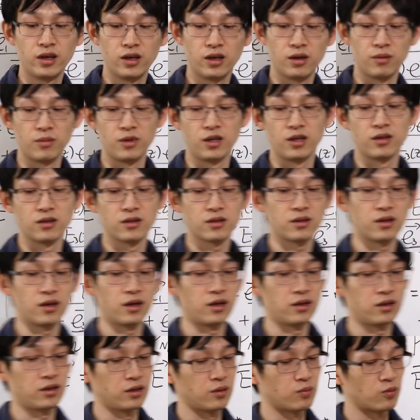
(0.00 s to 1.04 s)
It means
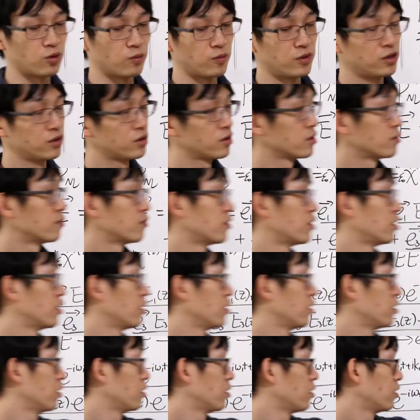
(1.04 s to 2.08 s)
that the momentum
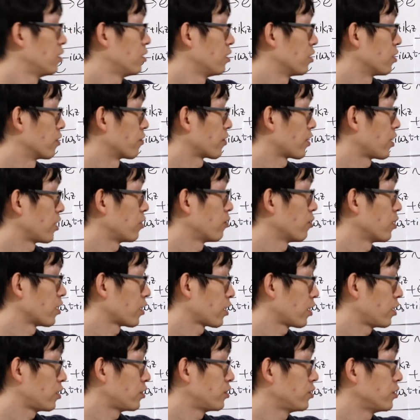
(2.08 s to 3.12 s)
of K1,
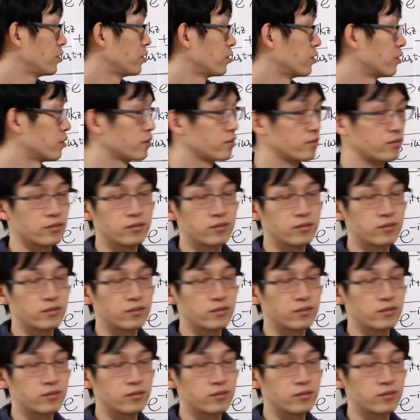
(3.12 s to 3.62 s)
K2,